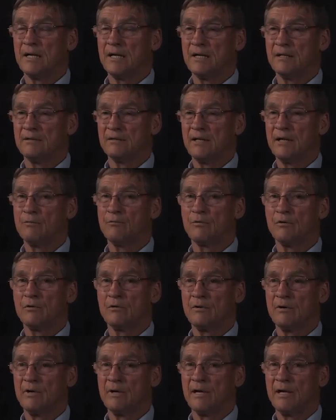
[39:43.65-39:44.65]
And they
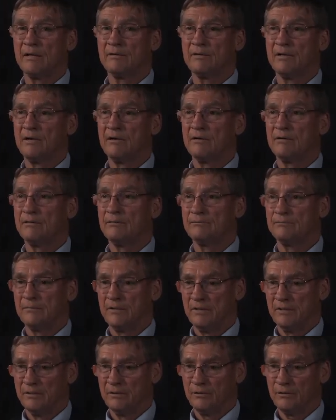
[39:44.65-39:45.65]
were had their
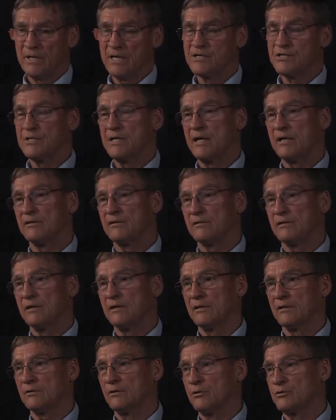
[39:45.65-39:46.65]
uh, location out
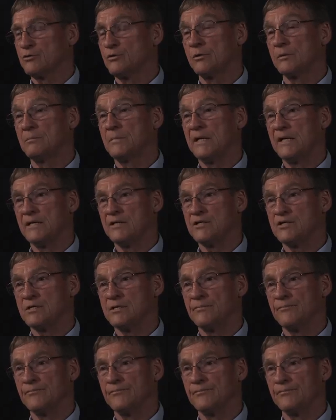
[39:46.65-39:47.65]
uh, close to the beach,